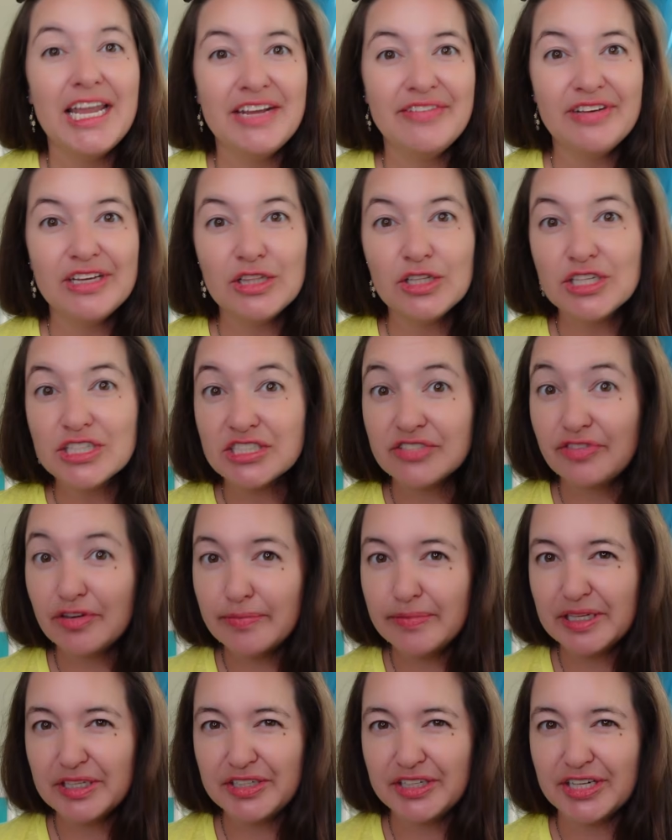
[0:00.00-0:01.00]
if it looks
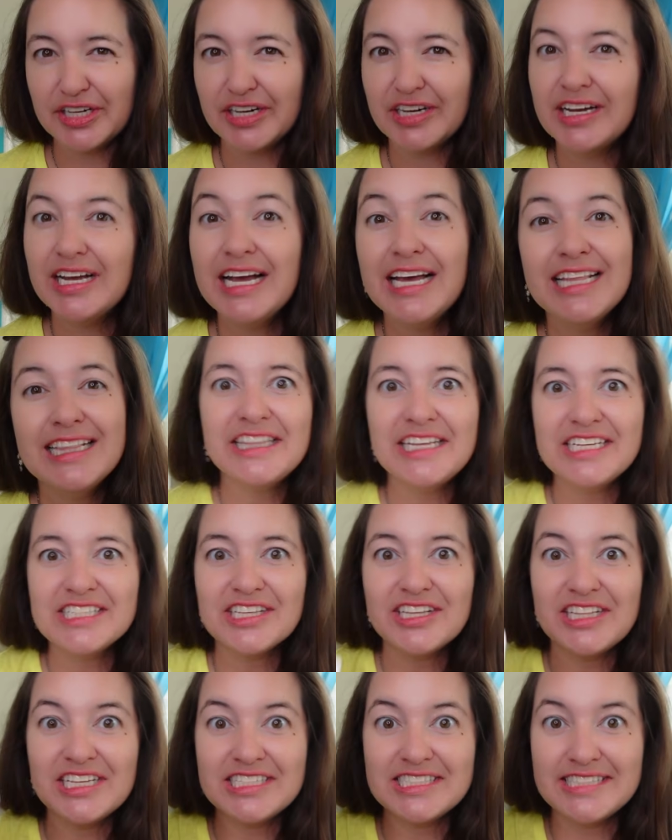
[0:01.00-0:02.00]
familiar, these are
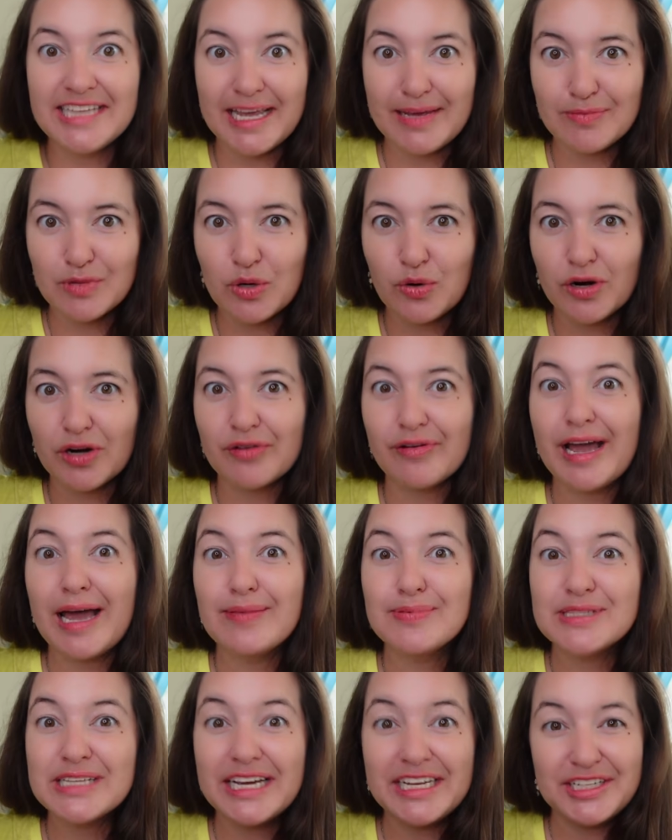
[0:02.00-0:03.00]
the same cord
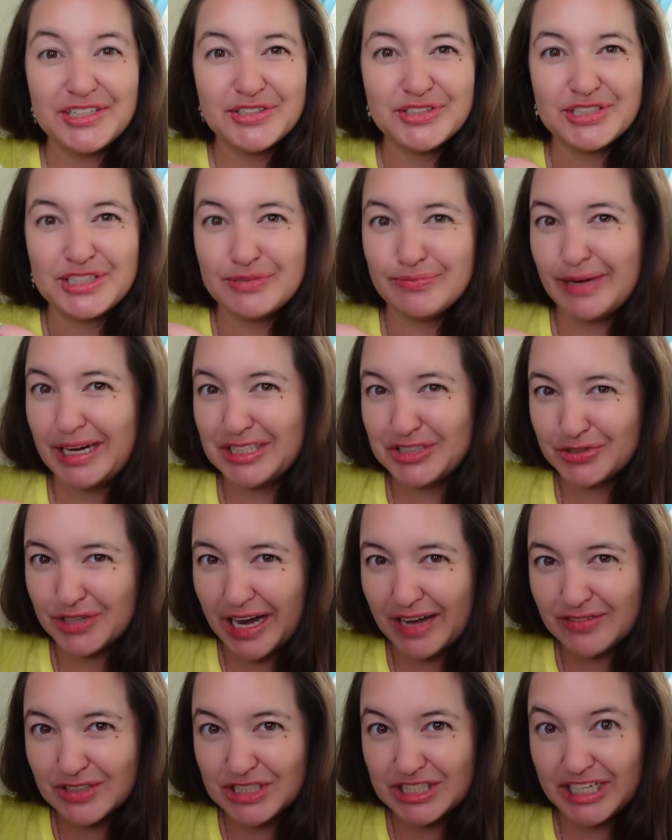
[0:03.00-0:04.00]
wraps I used in my
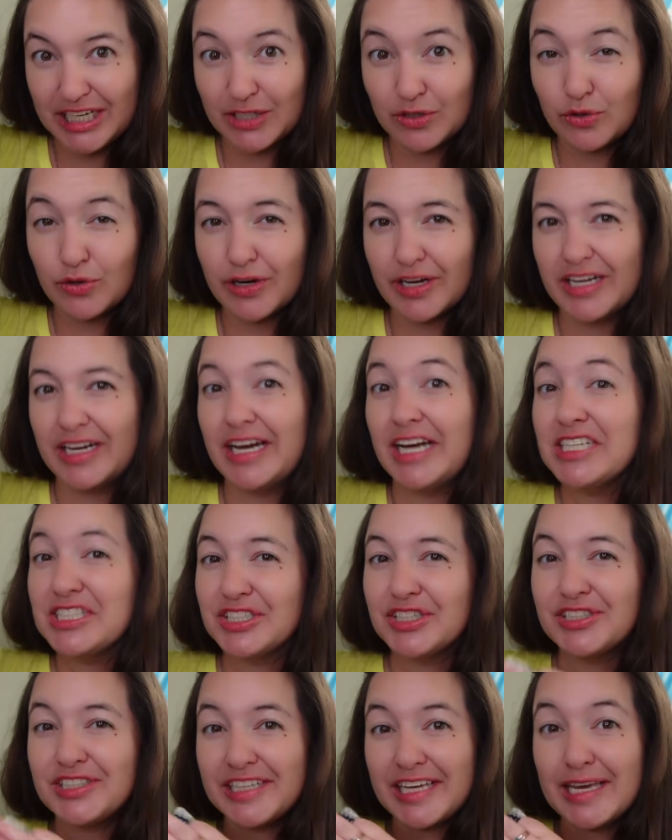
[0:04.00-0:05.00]
travel tech
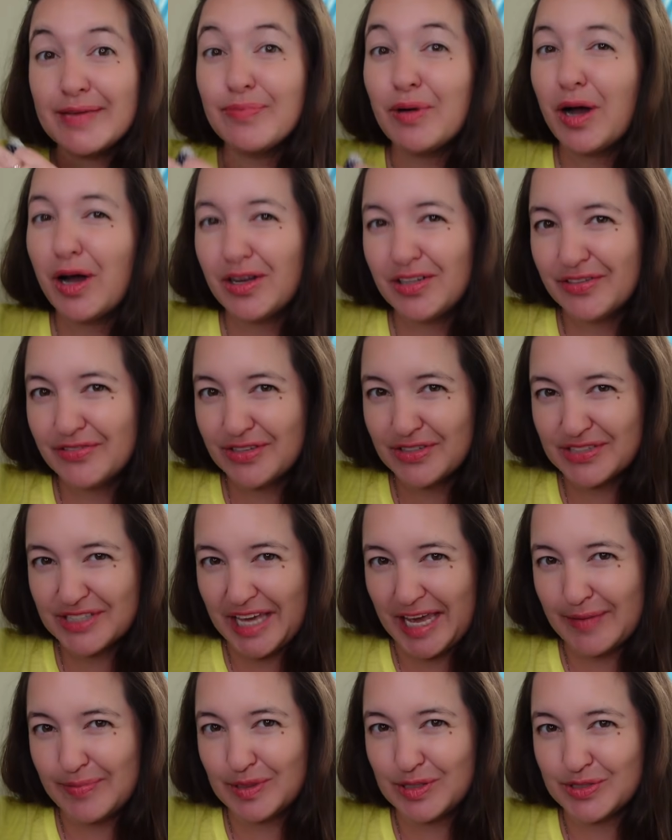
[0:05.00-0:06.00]
organizer to keep all of those
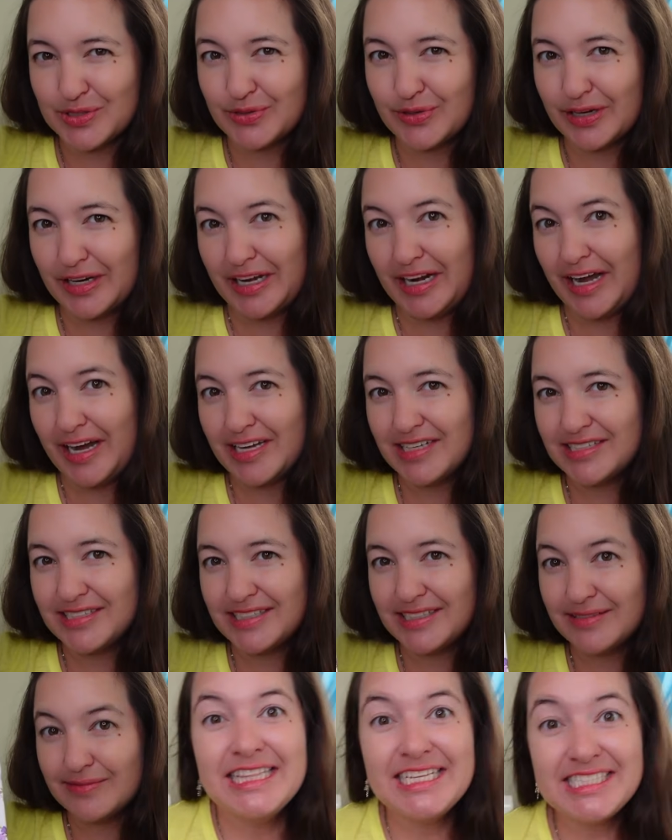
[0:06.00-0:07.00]
cables organized.
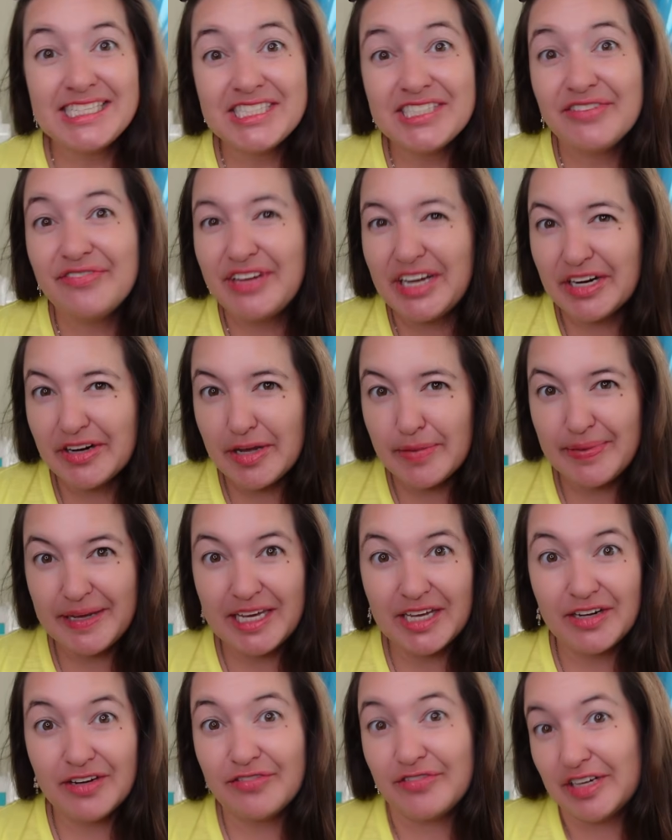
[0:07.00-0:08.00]
This is a very
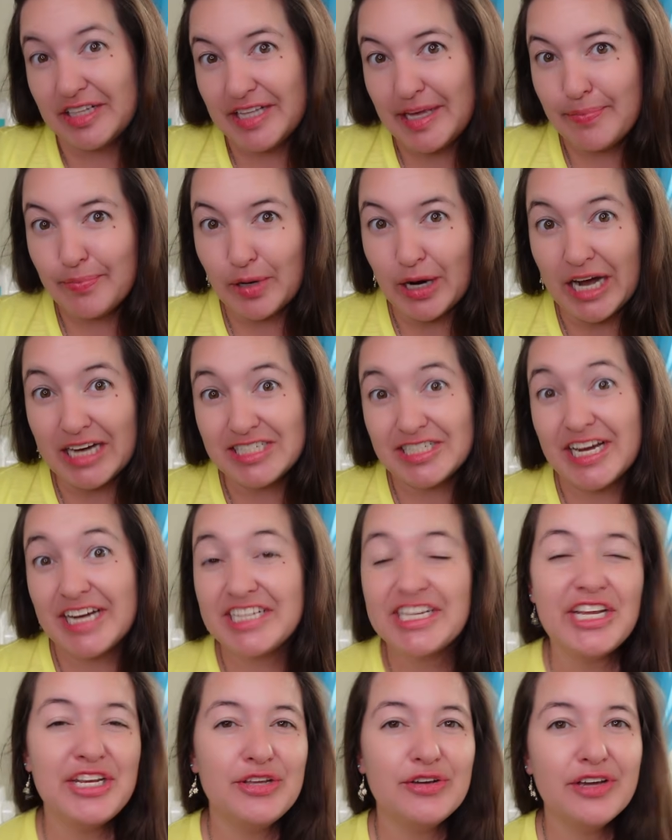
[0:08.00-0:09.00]
beginner-friendly project,
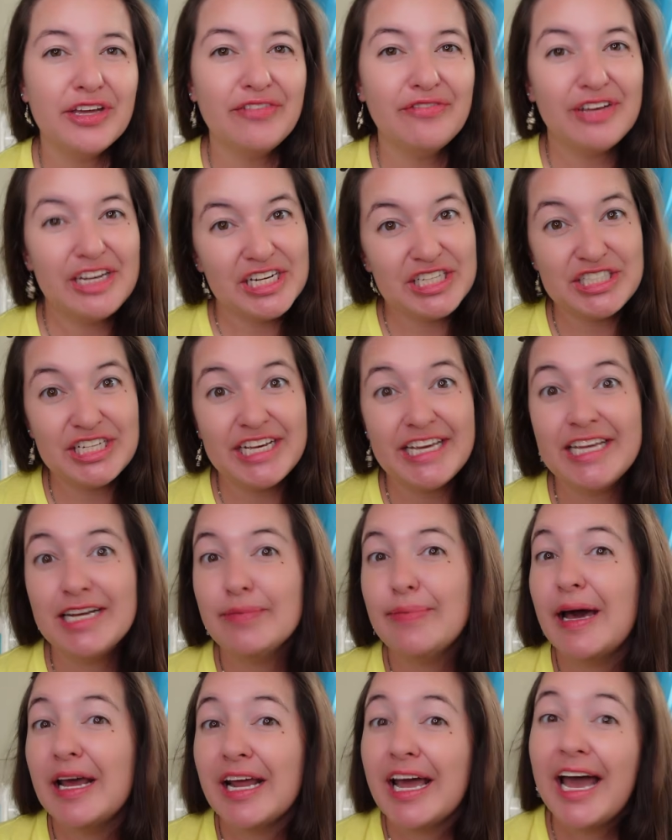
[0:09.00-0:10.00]
and you can finish it in
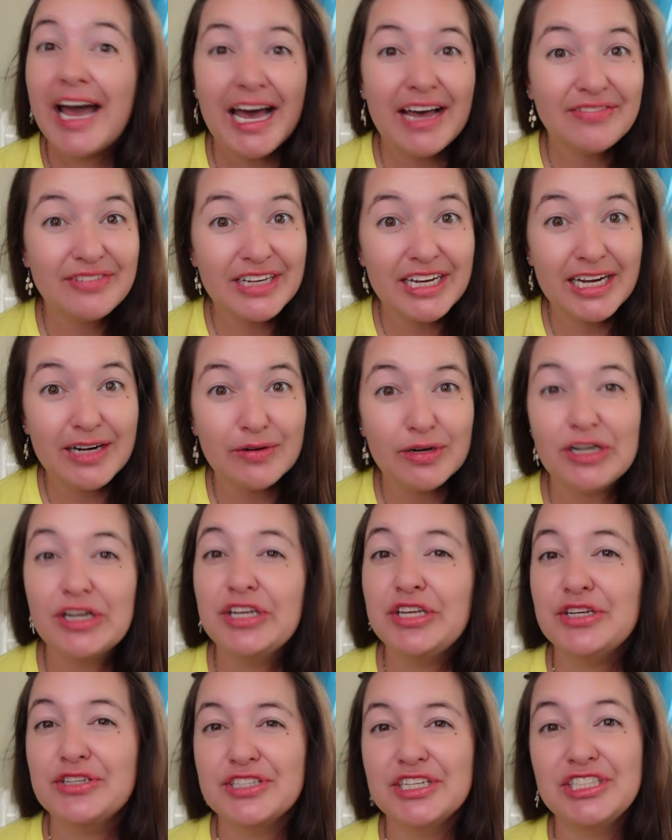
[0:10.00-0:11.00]
about a half an hour
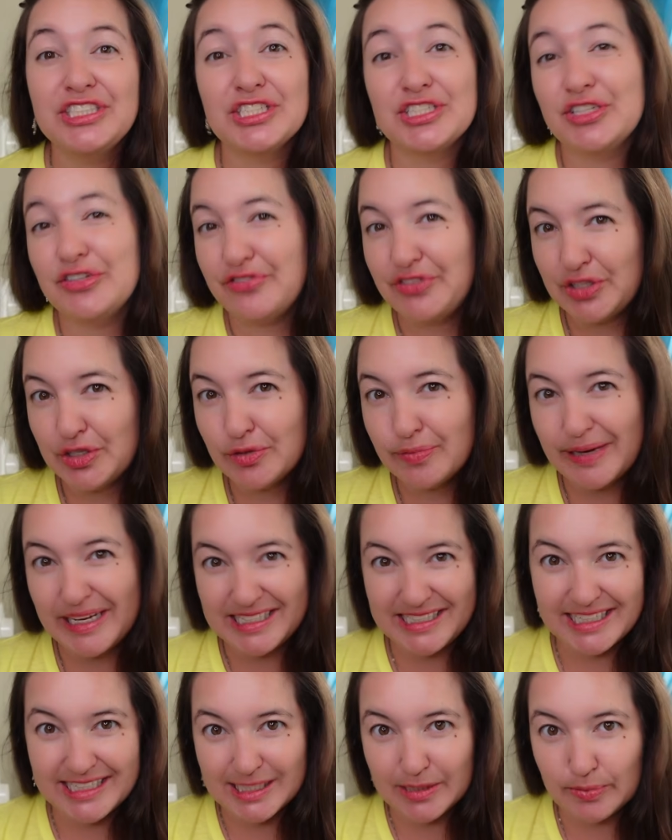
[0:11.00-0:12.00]
using just a few
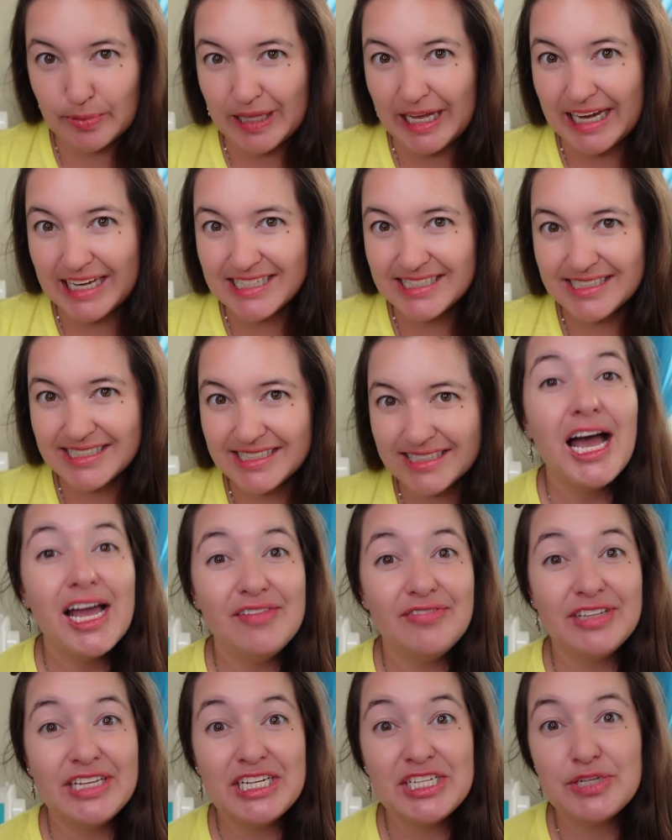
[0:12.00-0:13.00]
basic supplies. I've
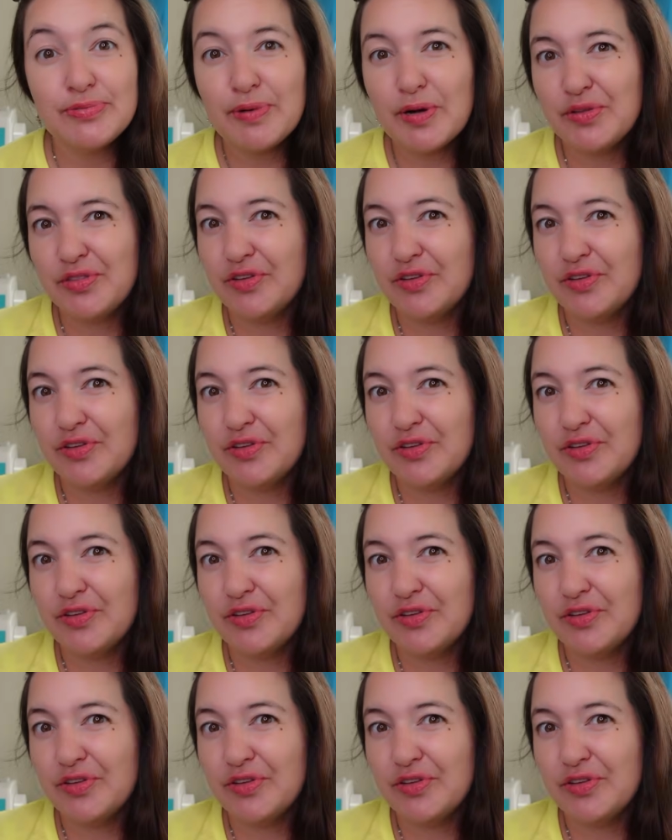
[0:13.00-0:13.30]
linked both